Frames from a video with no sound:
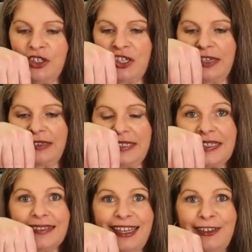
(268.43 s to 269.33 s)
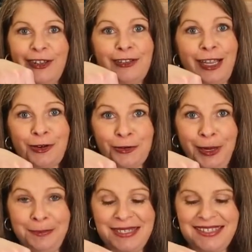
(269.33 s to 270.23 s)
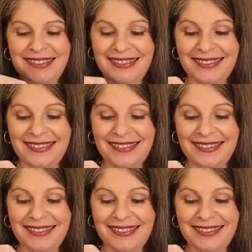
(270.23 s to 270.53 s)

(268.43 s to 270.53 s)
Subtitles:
chunks. They look like crumbs.